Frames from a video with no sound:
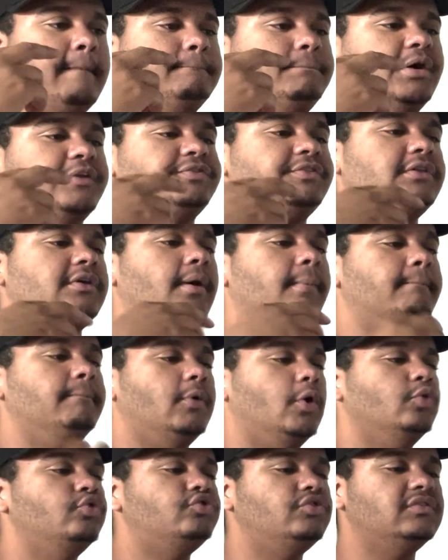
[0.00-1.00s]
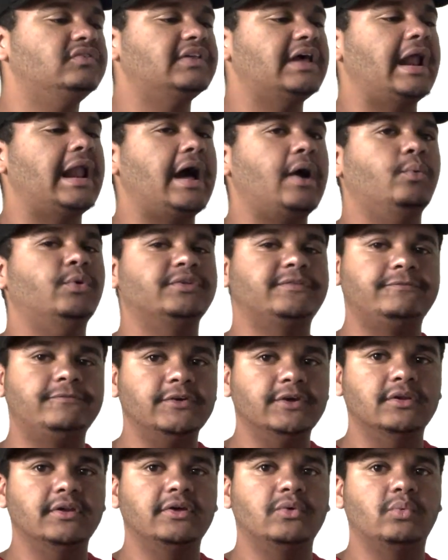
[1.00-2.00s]
but the emotions that I was
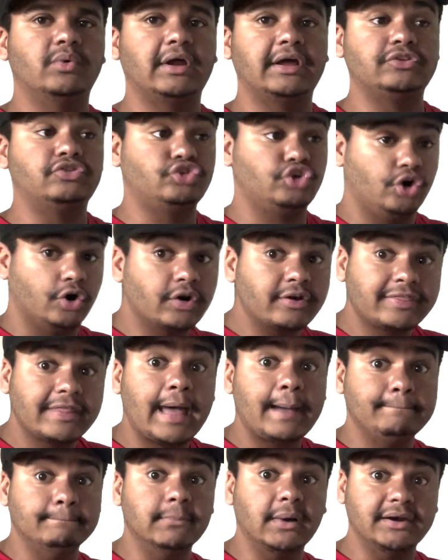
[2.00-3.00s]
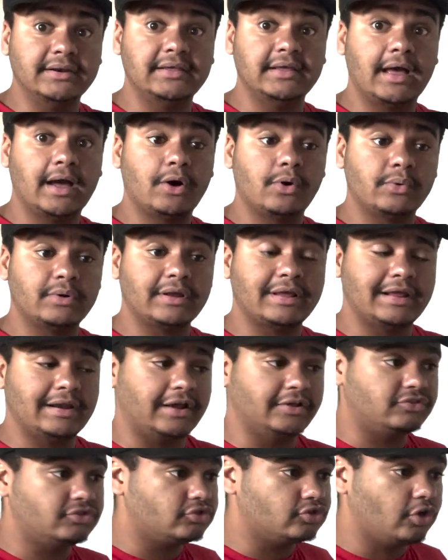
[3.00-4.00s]
feeling when I took that money out and
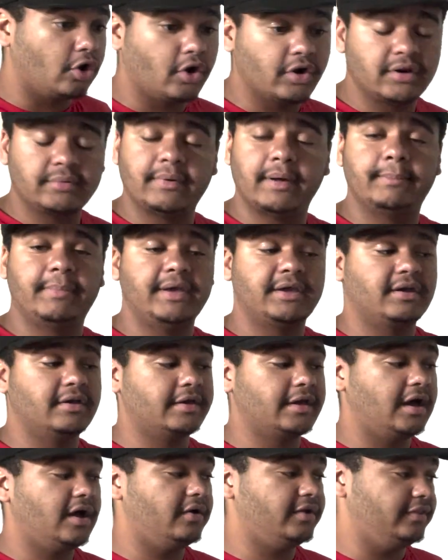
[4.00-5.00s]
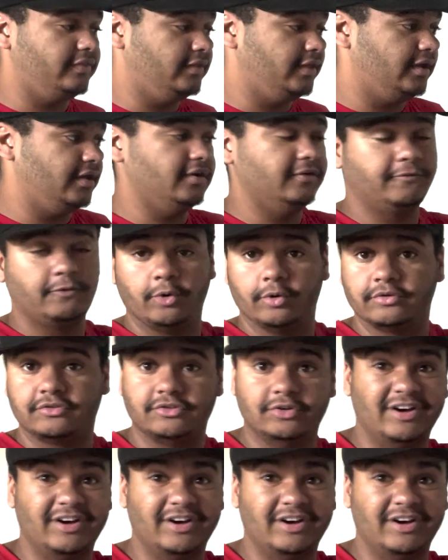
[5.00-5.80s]
I saw it in my bank account, and then of course,